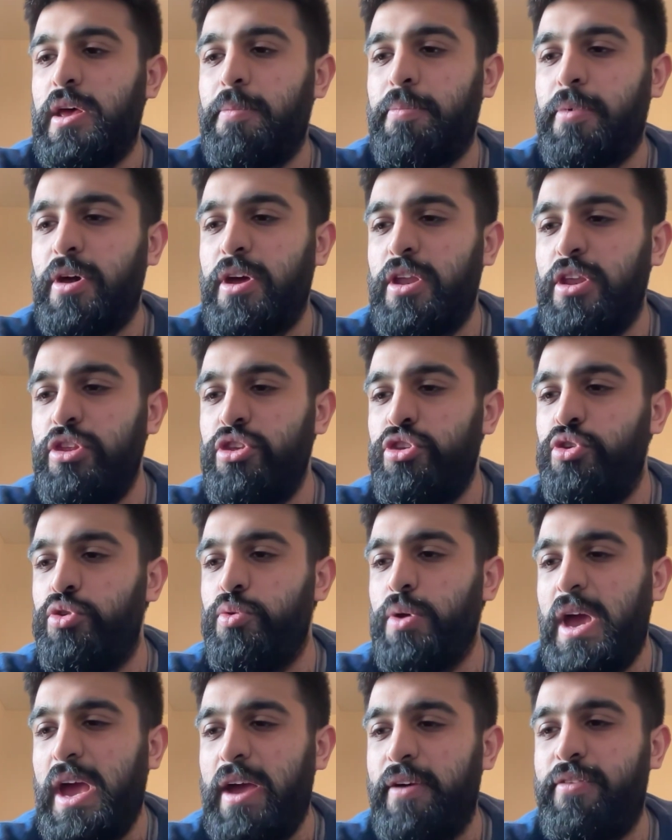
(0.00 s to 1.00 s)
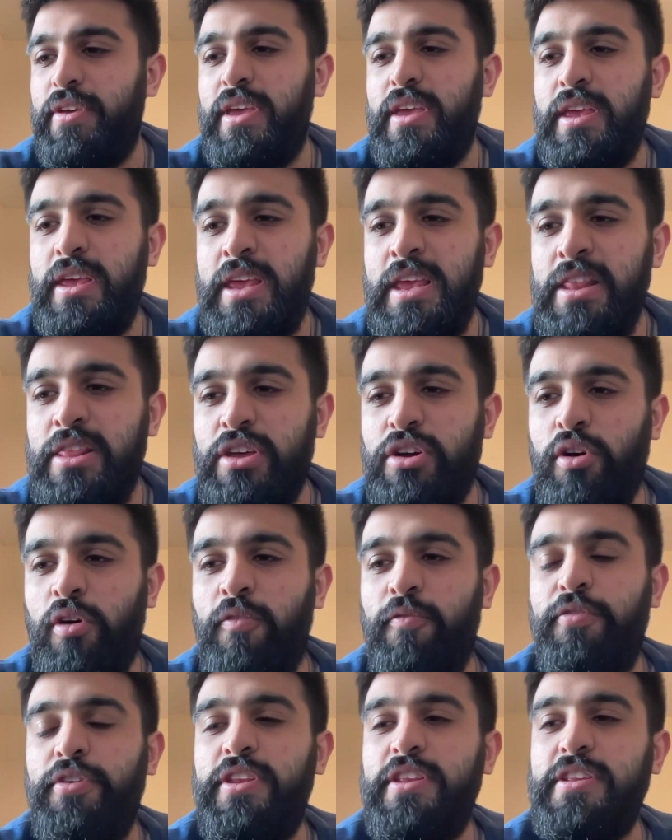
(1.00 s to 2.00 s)
But you have the
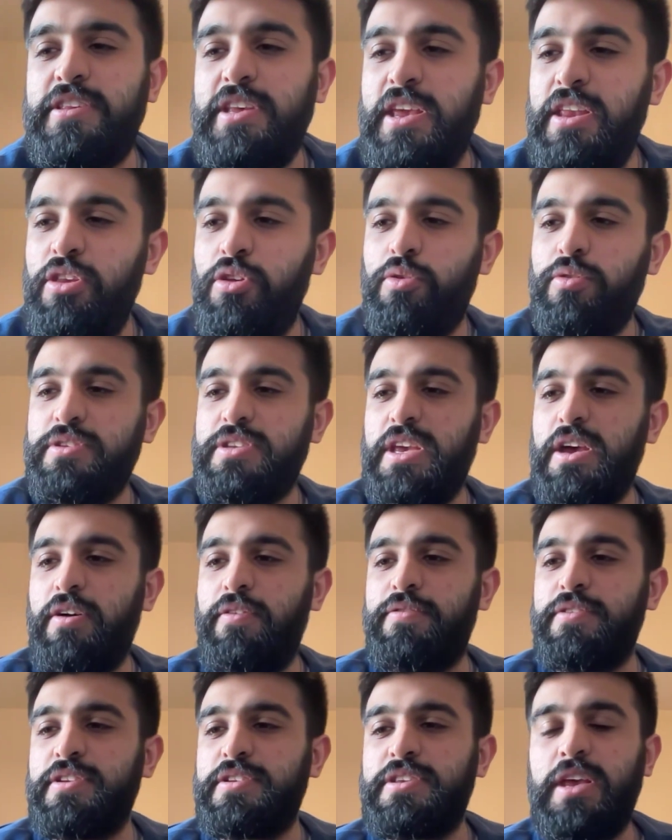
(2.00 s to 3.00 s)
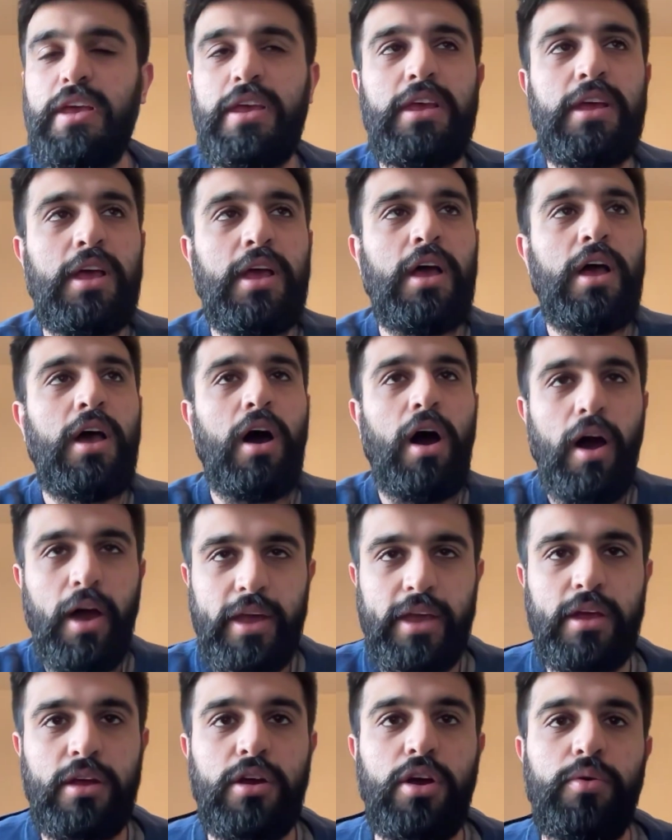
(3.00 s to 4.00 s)
confidence in yourself to say, I
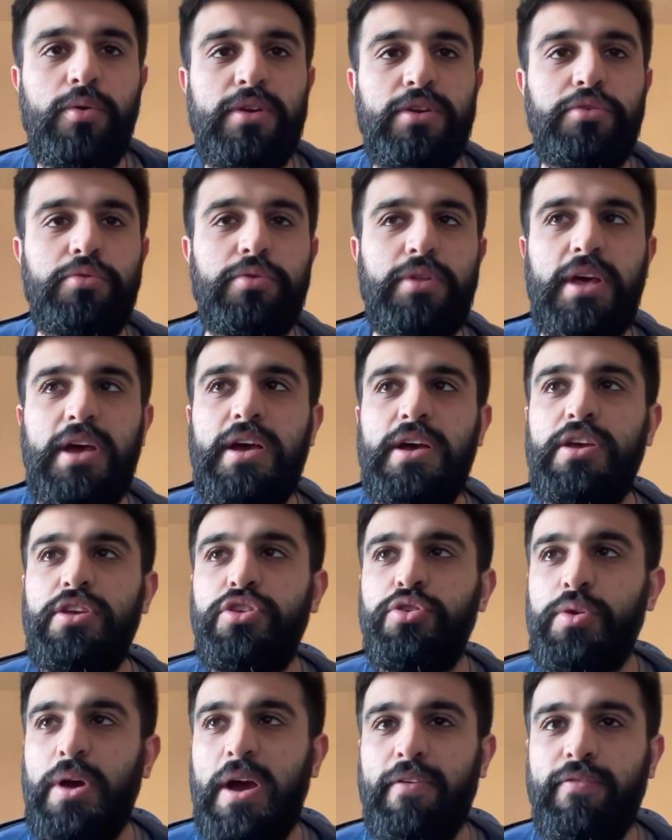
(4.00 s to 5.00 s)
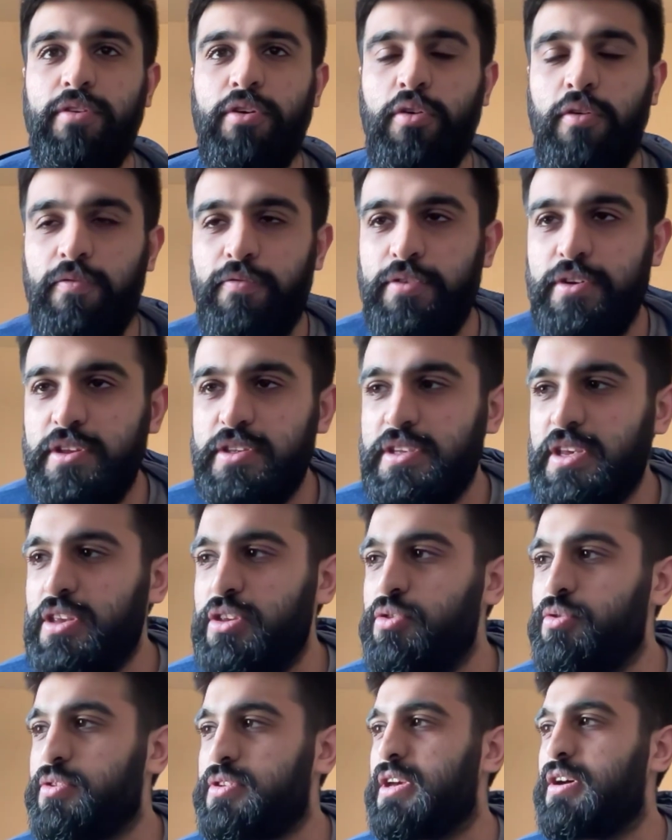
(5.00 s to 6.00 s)
can go and do that. You have the confidence
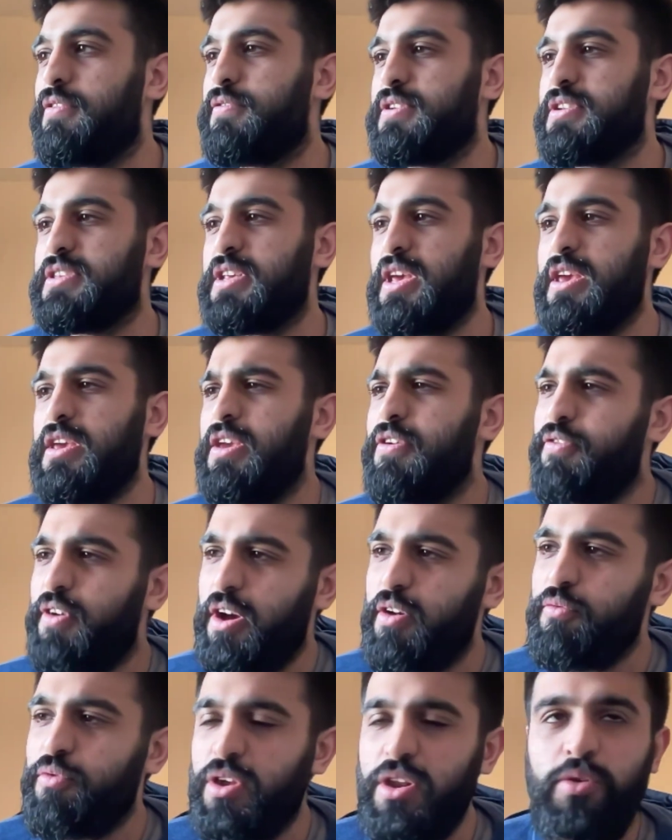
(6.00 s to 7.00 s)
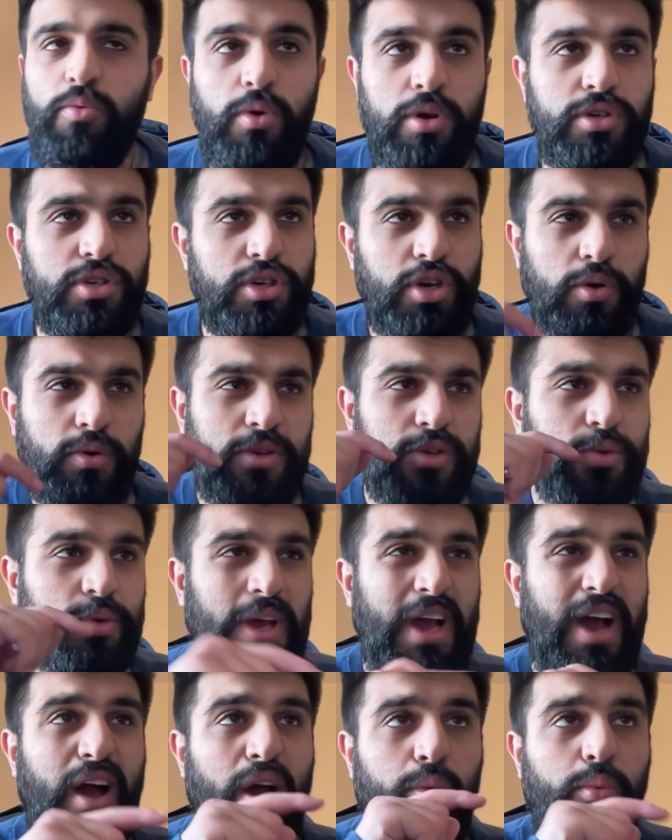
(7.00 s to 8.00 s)
in yourself to say, if I really want to go and do
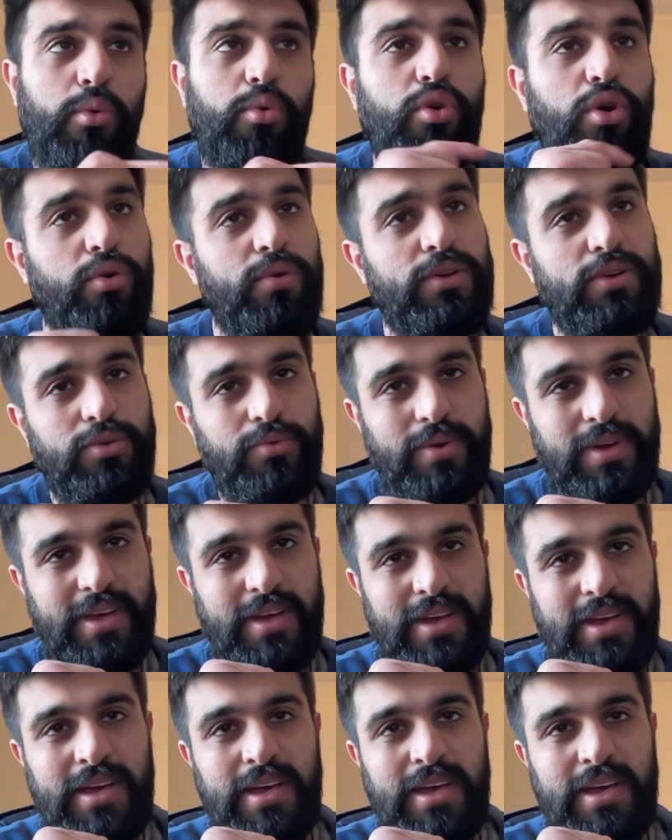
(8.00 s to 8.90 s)
it, I will go and do it.